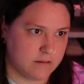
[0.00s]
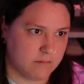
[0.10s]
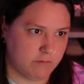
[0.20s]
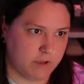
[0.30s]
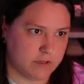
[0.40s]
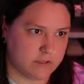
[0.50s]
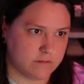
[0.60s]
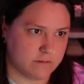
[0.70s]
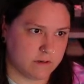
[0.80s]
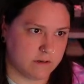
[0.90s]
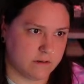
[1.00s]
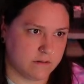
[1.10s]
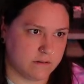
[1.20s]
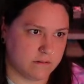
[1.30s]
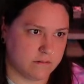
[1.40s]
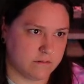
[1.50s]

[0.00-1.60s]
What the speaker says: Maybe I just want to do